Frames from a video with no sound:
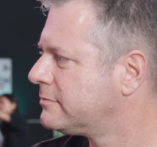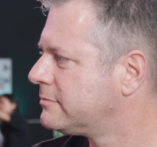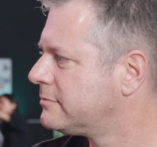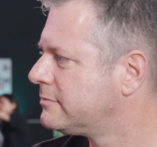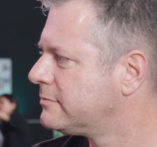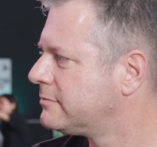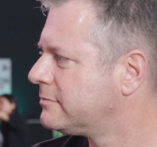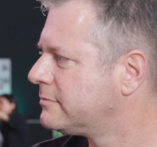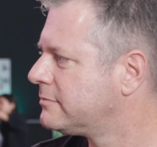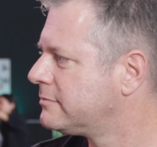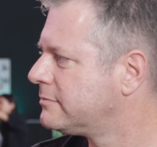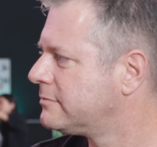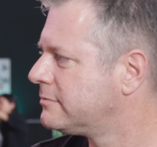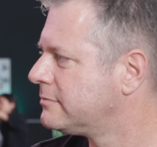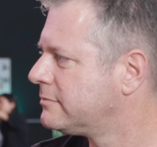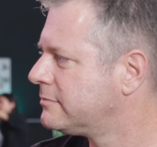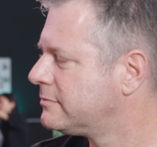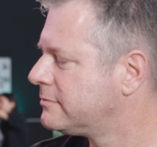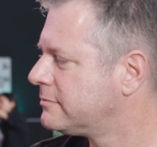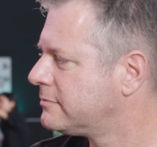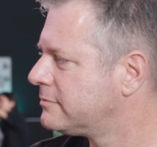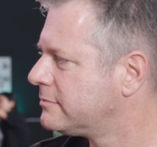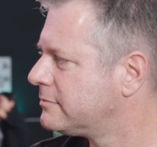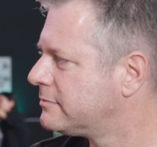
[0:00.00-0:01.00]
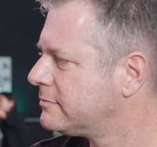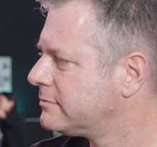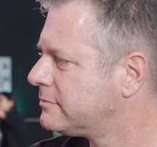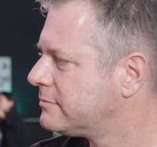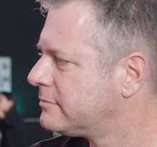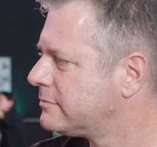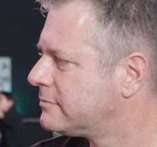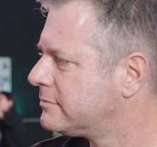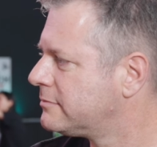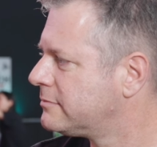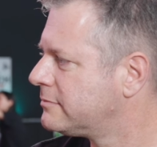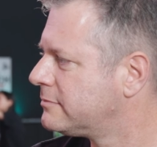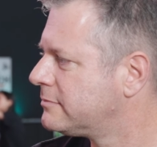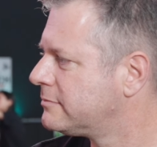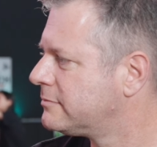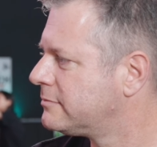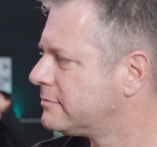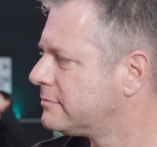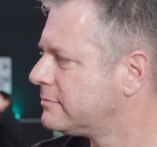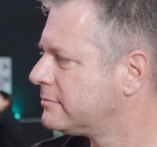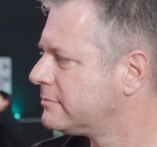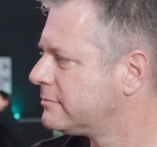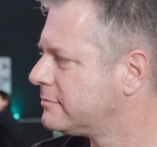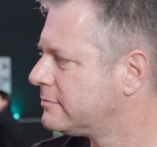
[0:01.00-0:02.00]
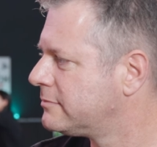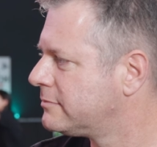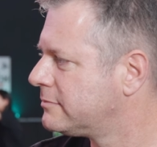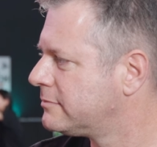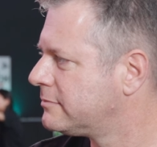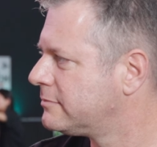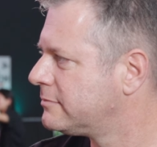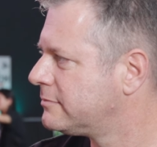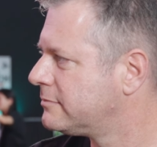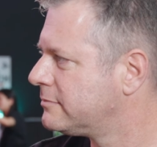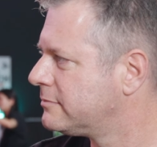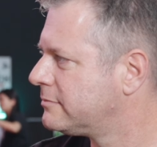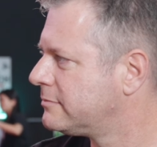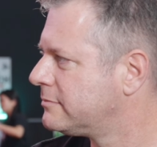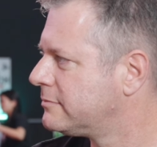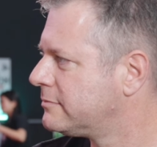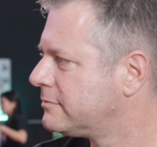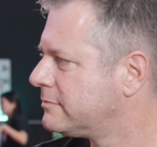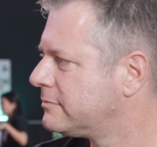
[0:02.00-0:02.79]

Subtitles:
No words are spoken by the person on screen.